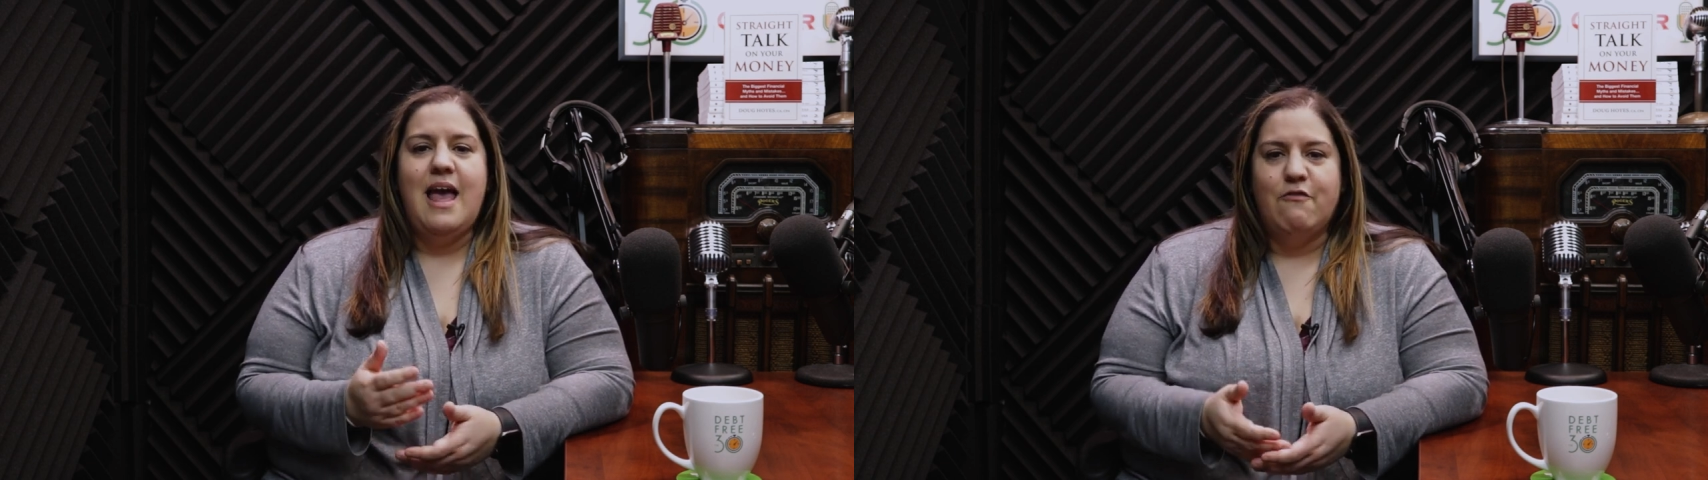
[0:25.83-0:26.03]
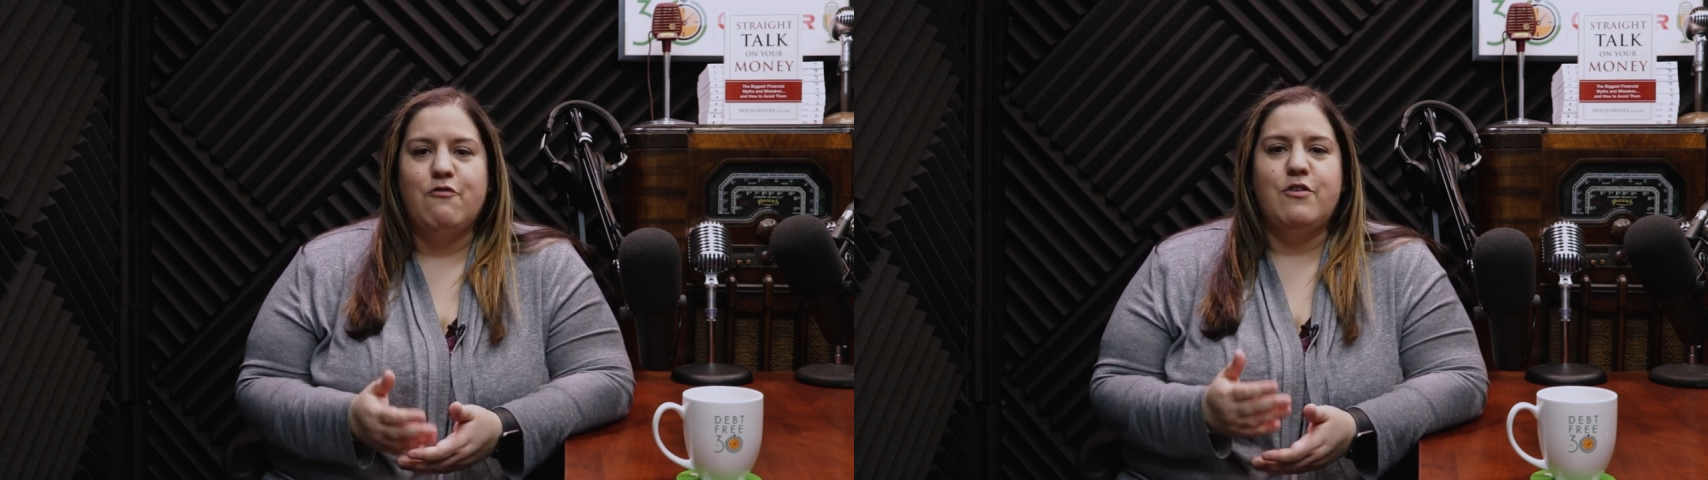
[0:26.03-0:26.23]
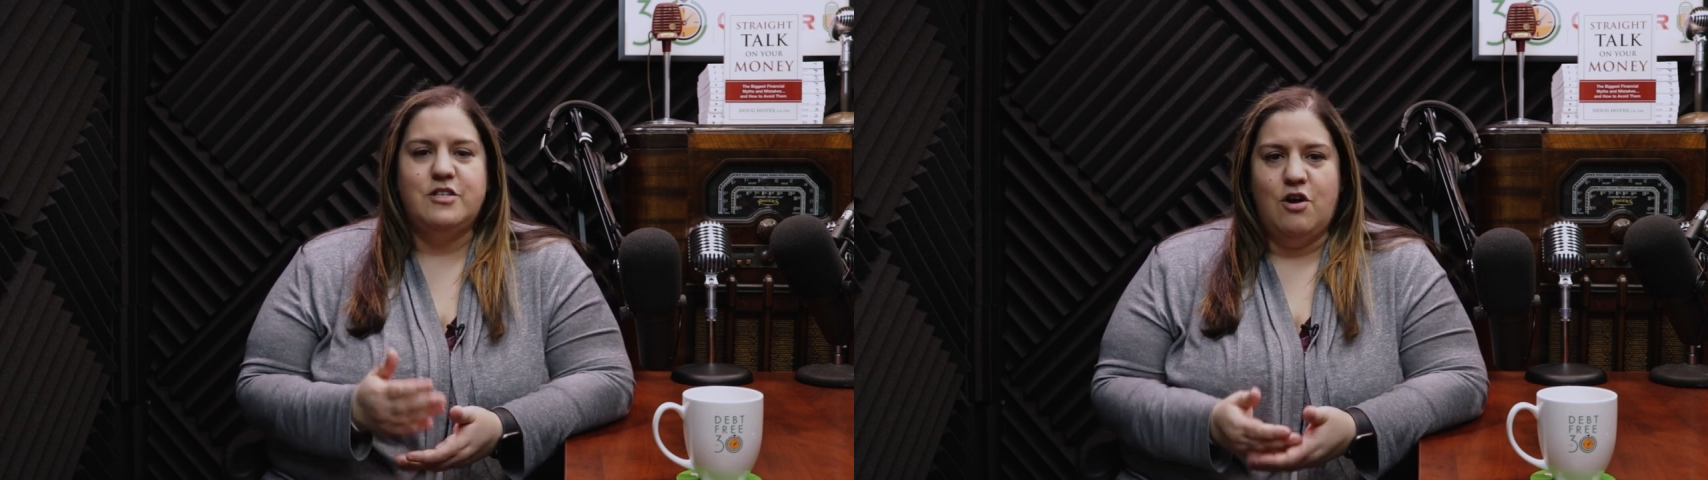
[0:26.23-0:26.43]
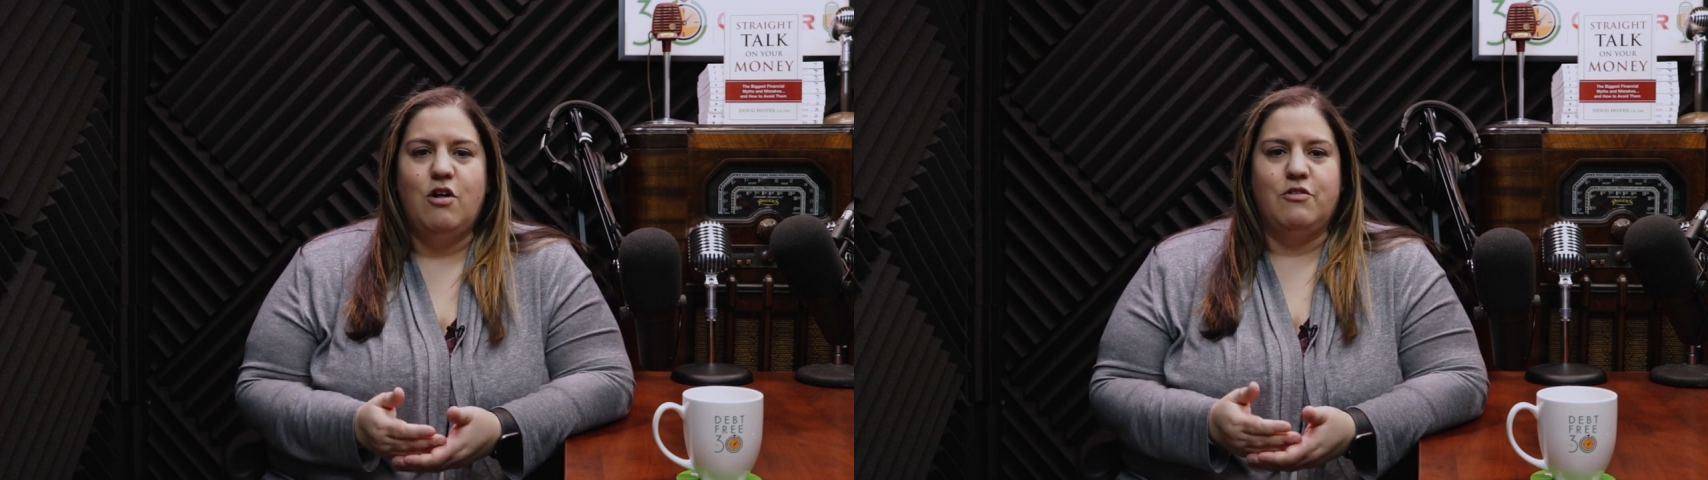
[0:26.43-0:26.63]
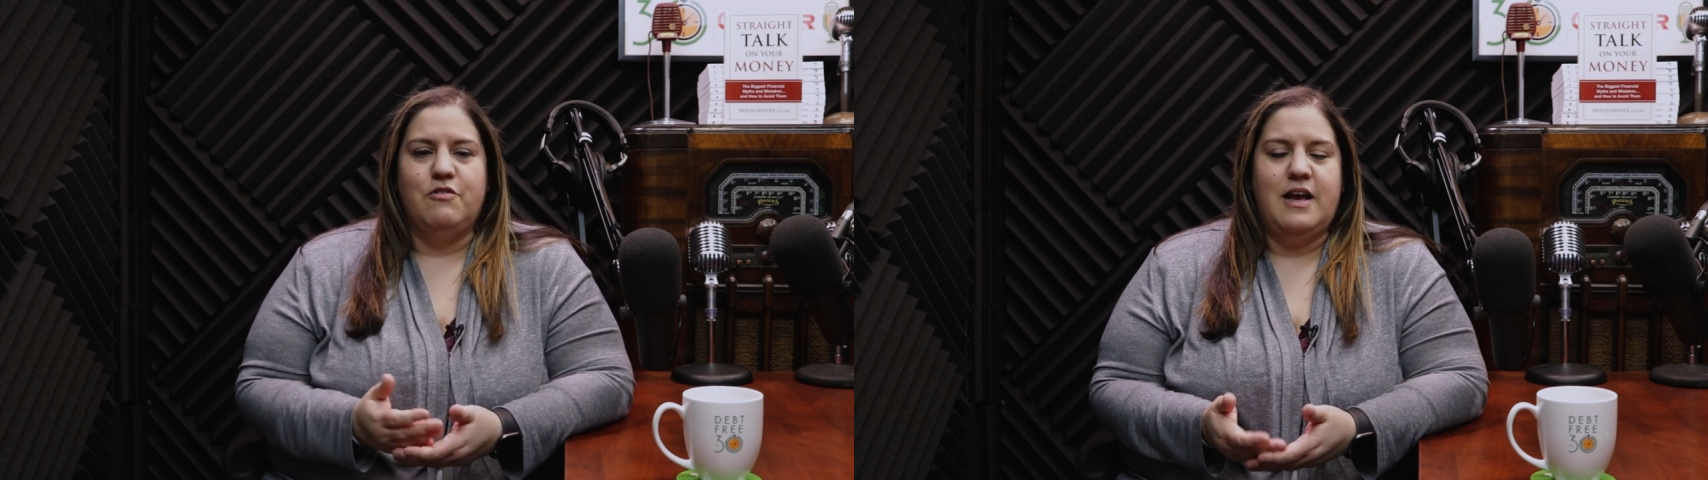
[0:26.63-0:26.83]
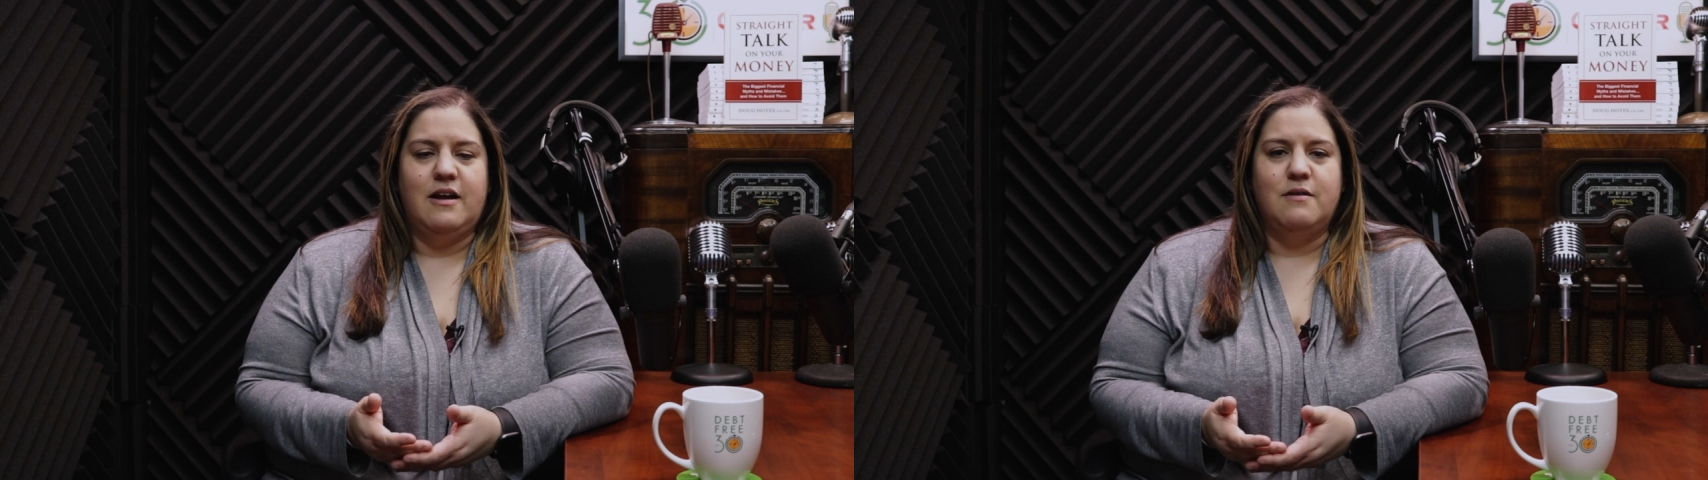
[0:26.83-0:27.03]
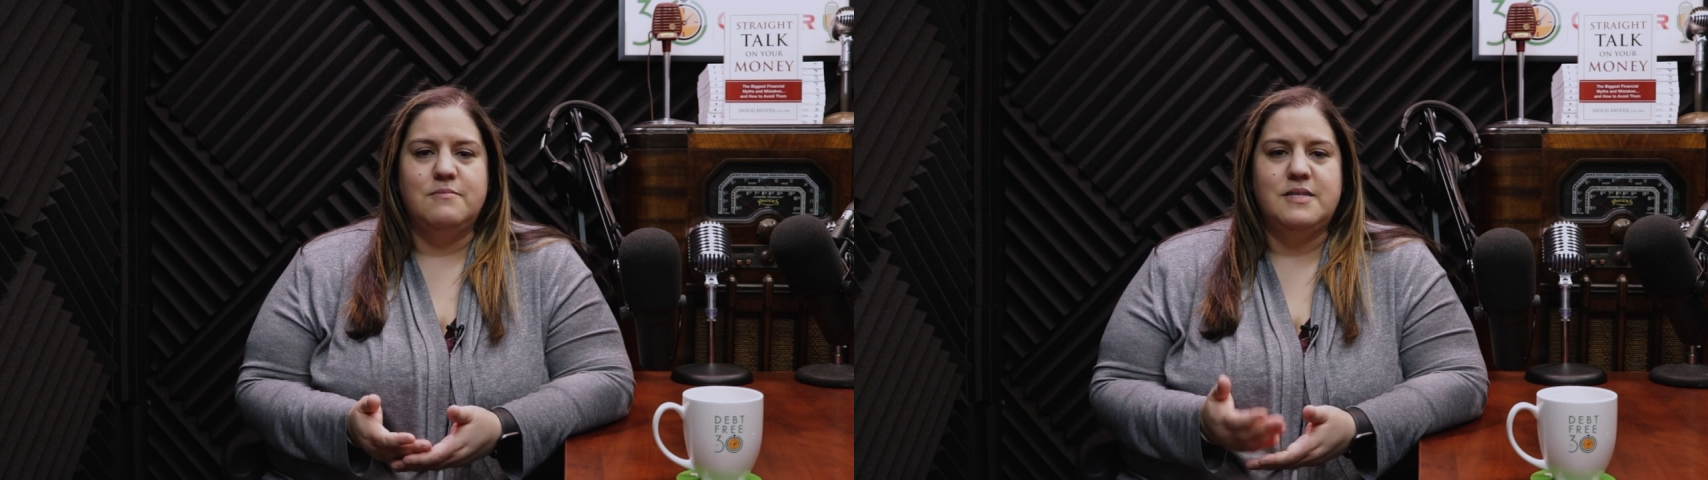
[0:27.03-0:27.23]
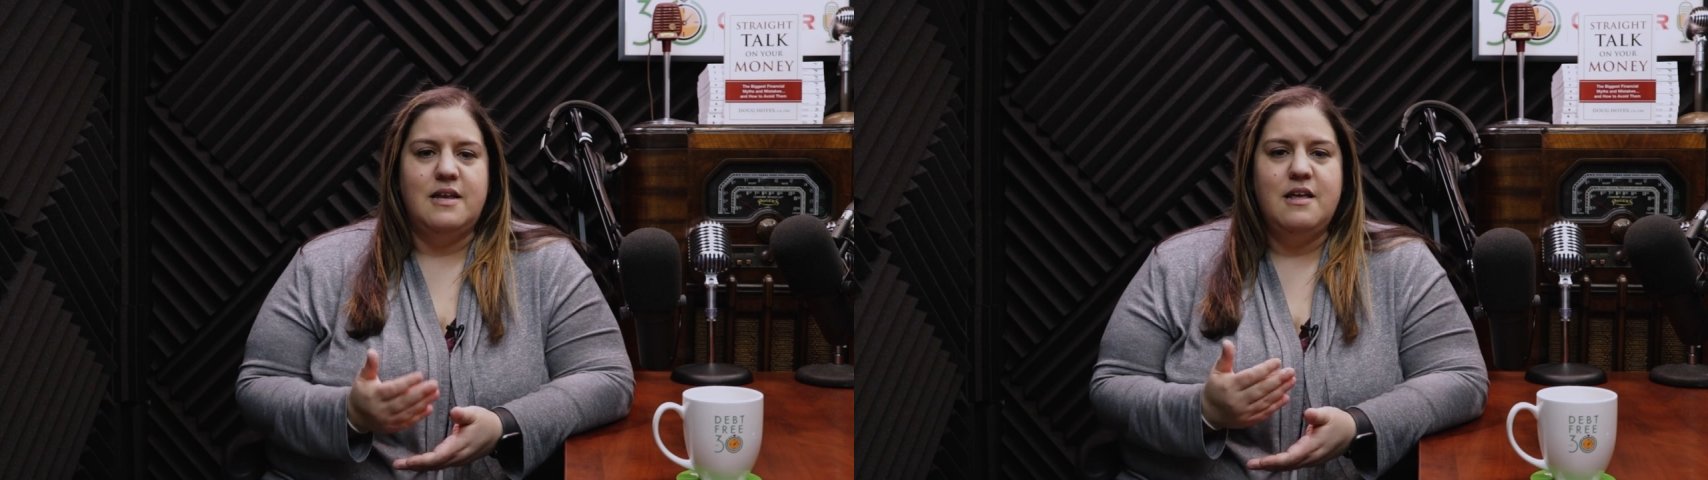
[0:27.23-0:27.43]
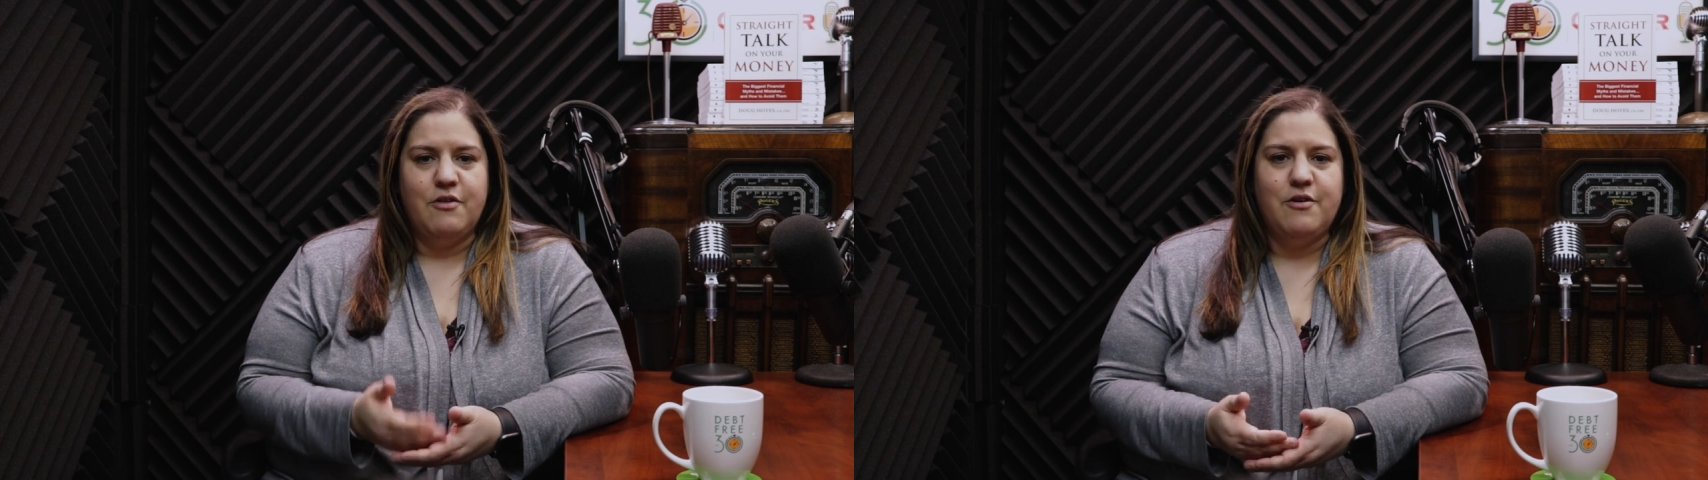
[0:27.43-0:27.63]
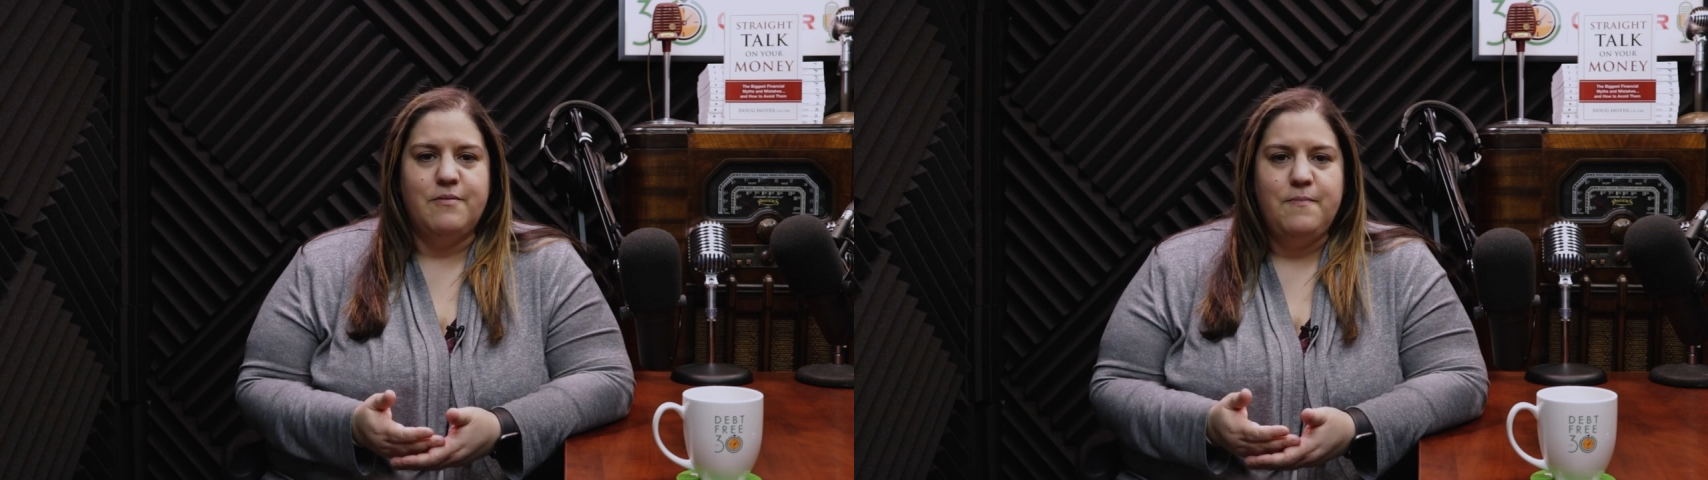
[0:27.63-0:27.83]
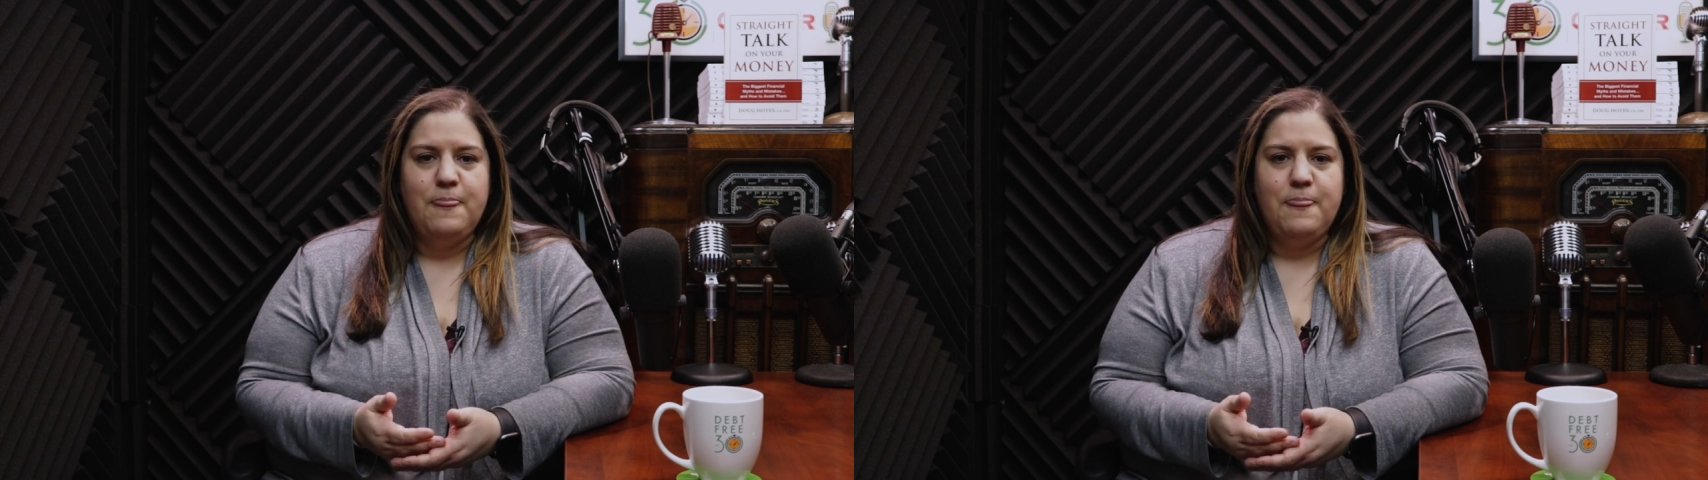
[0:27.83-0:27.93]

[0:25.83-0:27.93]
every dollar that comes in either.